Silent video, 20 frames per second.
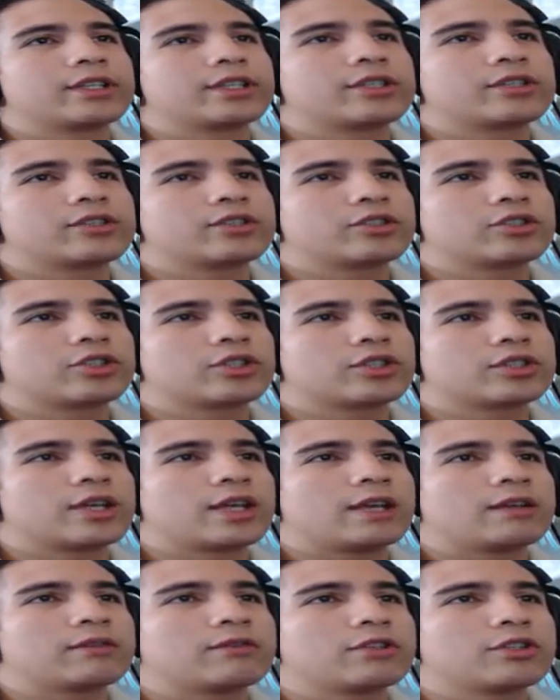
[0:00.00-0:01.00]
He's just
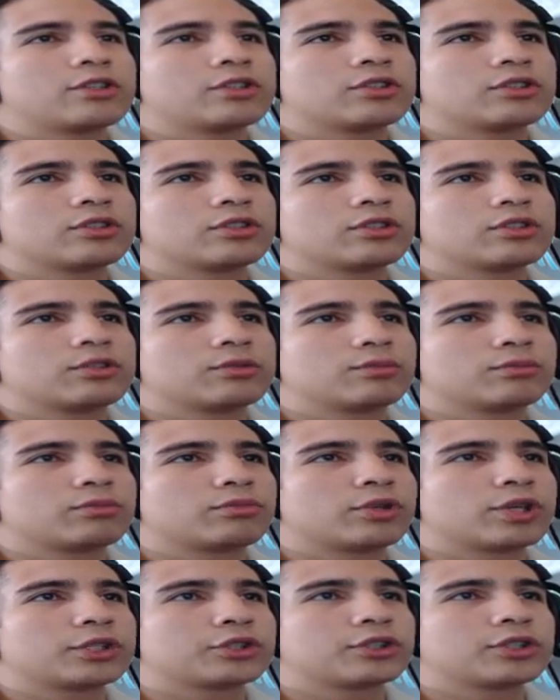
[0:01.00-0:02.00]
heavy
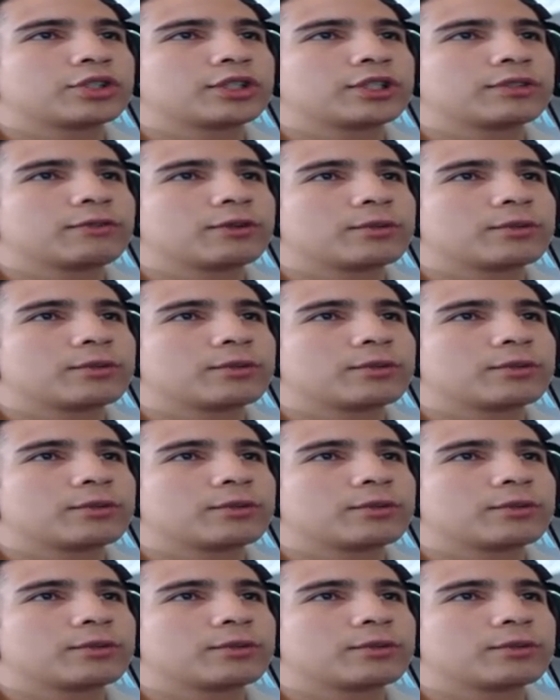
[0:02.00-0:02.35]
pressuring